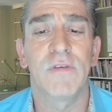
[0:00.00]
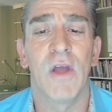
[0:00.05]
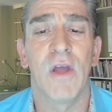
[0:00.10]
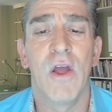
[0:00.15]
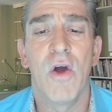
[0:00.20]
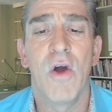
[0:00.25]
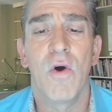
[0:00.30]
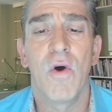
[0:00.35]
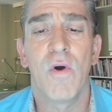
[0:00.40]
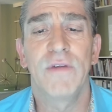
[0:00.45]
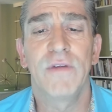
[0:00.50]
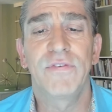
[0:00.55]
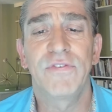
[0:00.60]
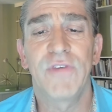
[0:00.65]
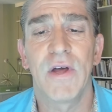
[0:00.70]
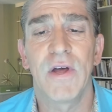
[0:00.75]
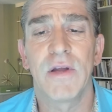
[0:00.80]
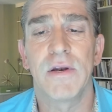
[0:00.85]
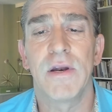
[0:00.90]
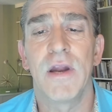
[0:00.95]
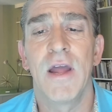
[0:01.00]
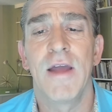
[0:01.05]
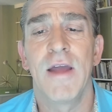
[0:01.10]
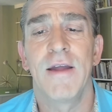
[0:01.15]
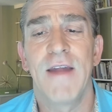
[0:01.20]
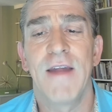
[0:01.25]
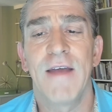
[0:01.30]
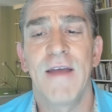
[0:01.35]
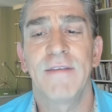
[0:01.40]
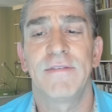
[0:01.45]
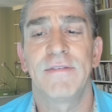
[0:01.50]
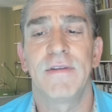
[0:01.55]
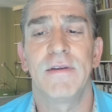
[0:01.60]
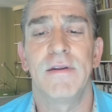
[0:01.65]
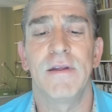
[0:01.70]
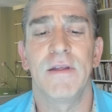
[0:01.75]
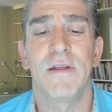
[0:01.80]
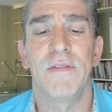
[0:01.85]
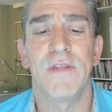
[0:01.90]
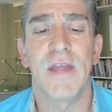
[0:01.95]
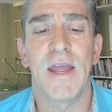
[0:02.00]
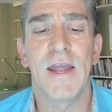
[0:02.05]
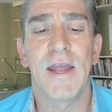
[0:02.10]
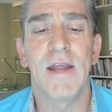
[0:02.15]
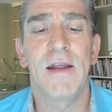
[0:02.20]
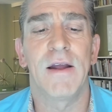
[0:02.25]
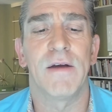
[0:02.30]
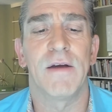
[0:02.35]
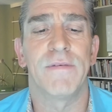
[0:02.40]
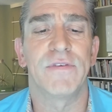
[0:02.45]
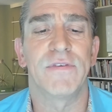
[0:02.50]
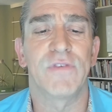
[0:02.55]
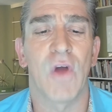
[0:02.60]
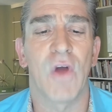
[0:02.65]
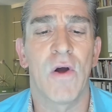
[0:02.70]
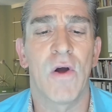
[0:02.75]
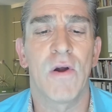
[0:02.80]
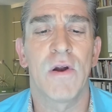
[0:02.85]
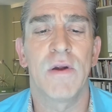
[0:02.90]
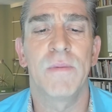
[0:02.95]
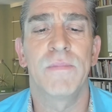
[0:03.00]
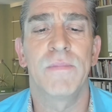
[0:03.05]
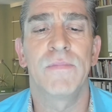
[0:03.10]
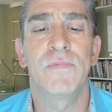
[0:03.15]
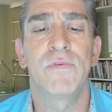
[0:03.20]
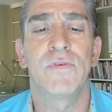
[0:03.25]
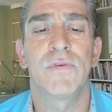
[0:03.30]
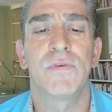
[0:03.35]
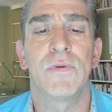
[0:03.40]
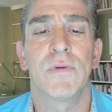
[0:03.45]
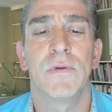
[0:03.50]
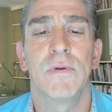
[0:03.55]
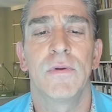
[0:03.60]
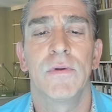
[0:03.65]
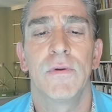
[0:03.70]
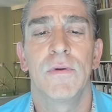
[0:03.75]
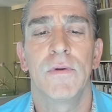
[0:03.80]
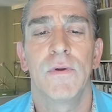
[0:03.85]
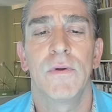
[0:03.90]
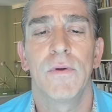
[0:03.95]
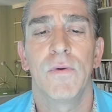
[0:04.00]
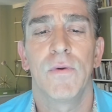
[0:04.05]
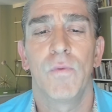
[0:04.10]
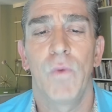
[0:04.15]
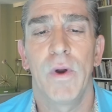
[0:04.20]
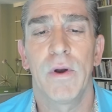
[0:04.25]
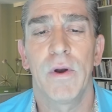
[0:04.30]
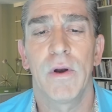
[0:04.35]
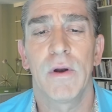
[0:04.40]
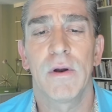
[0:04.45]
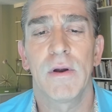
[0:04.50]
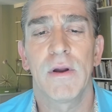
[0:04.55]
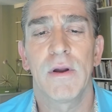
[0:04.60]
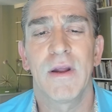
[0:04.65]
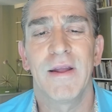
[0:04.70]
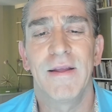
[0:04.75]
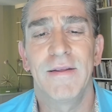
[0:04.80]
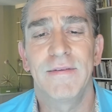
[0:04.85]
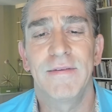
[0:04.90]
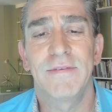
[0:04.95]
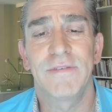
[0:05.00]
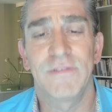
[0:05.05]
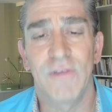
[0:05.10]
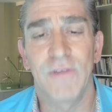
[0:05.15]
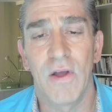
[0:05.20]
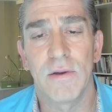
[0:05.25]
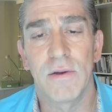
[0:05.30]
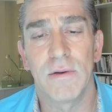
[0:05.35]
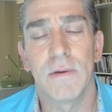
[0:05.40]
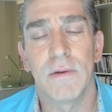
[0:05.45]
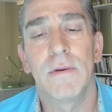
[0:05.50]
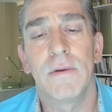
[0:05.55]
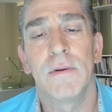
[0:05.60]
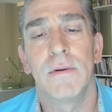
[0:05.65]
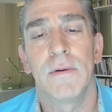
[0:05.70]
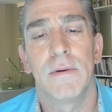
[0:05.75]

or his son nested in the ache of his arms. We're his son.